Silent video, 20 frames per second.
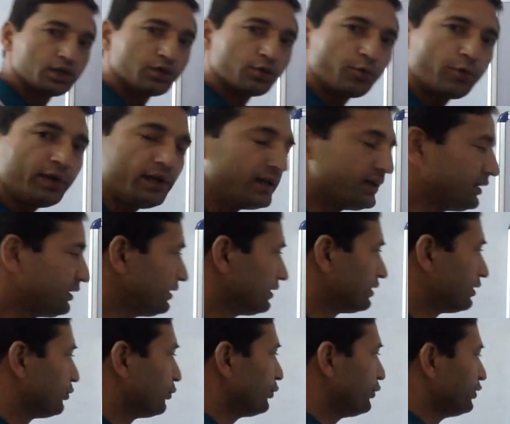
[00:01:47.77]
where
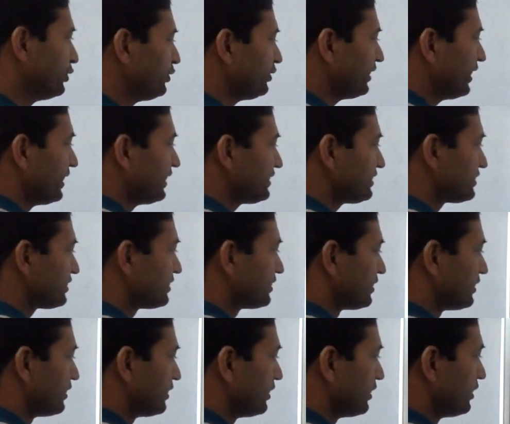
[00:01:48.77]
we know that
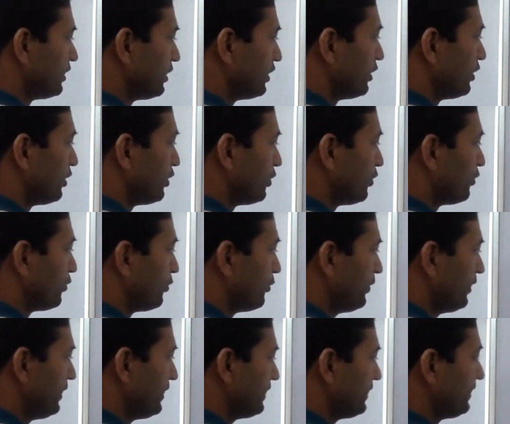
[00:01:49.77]

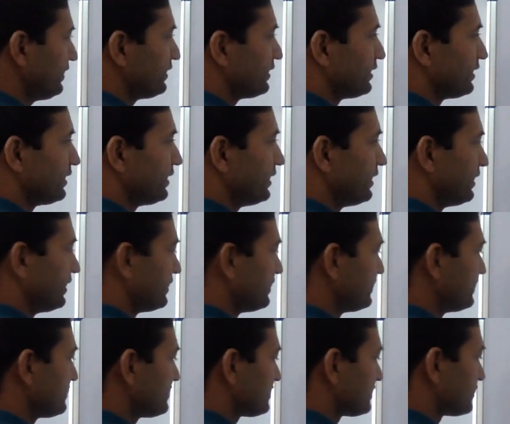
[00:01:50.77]
where
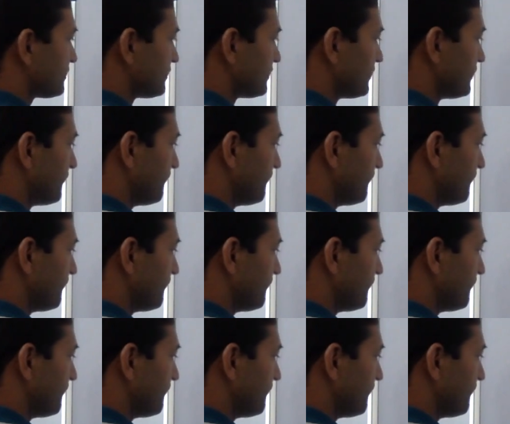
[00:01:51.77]
this